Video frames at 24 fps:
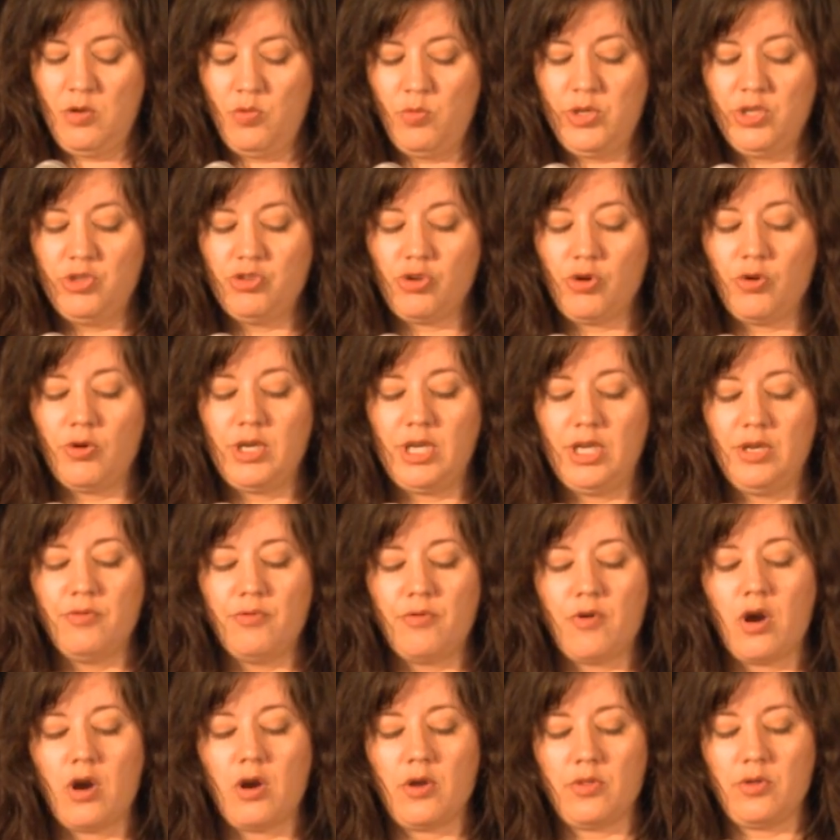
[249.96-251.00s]
We journeyed
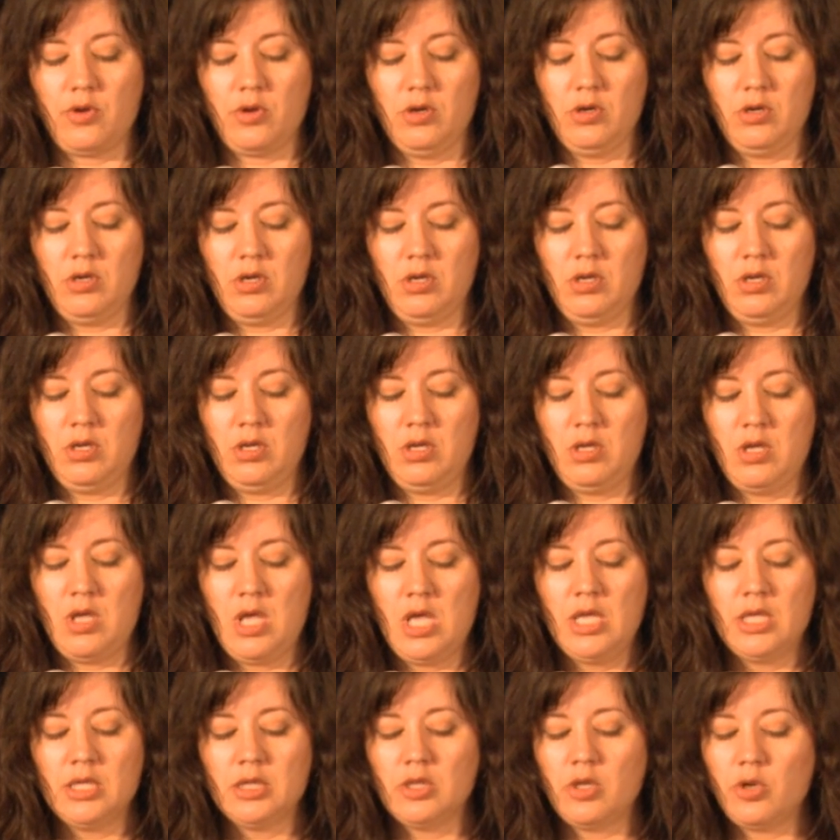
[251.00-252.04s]
farther.
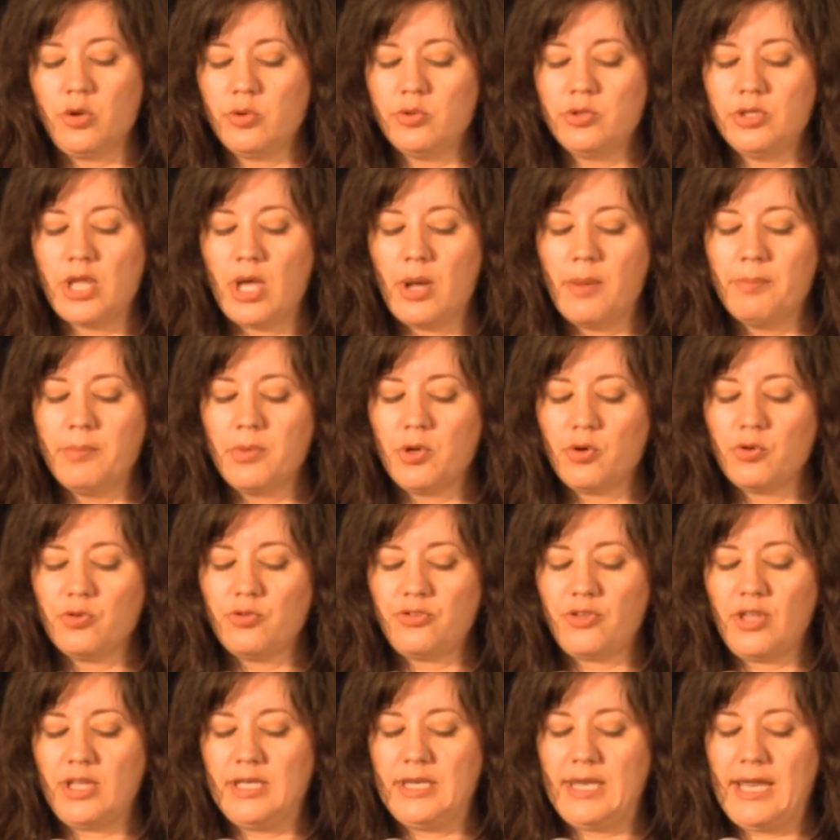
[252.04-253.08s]
Learn
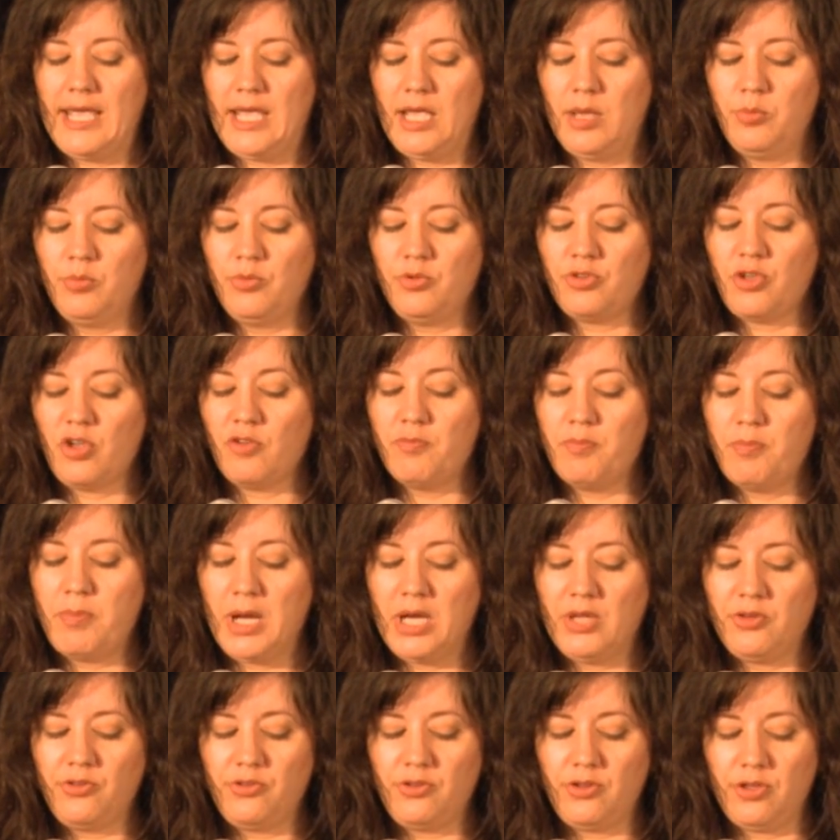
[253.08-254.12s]
numbers and names of
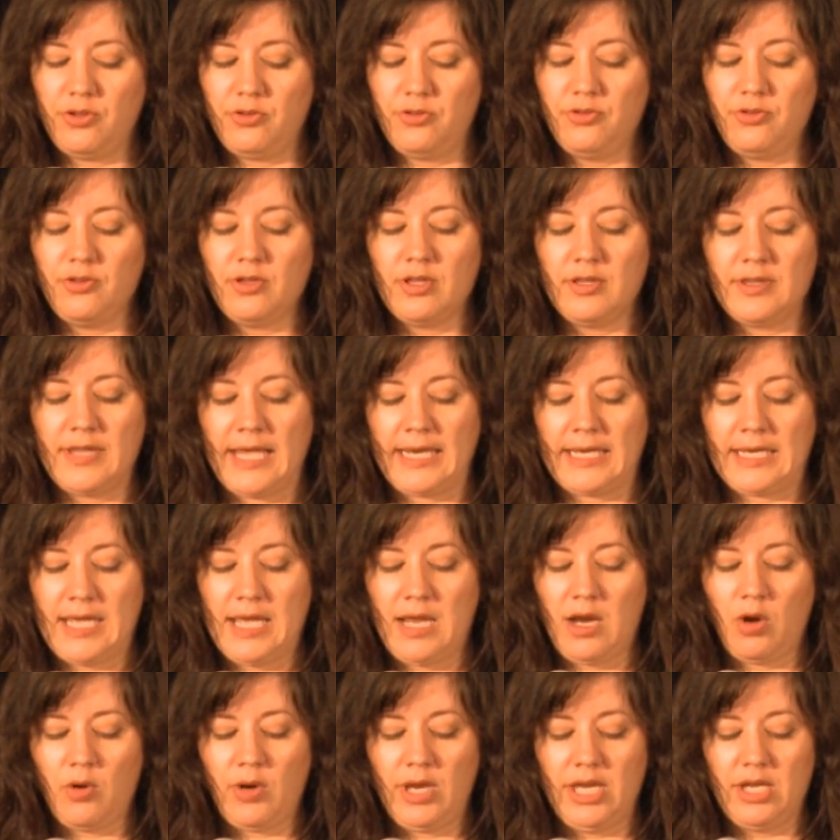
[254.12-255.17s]
buses that
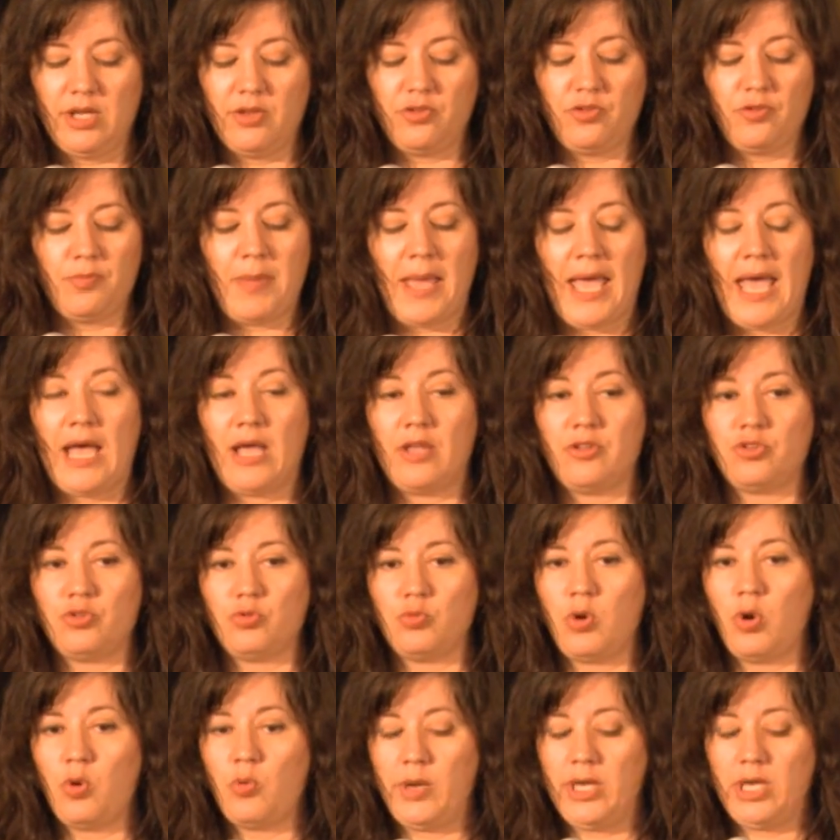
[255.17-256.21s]
carried us
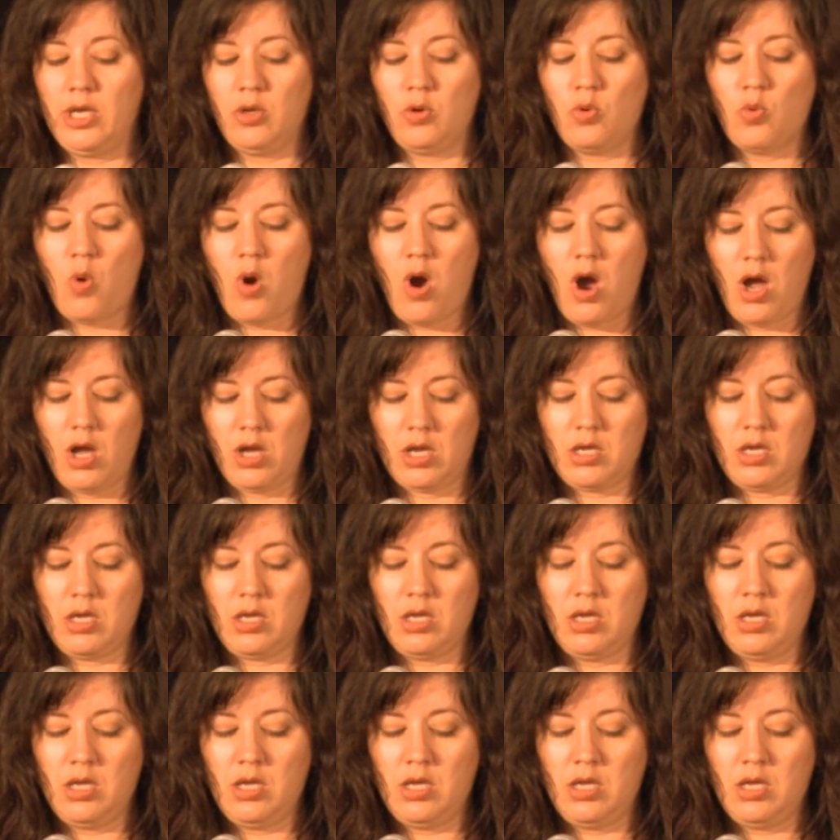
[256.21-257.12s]
past where we could walk.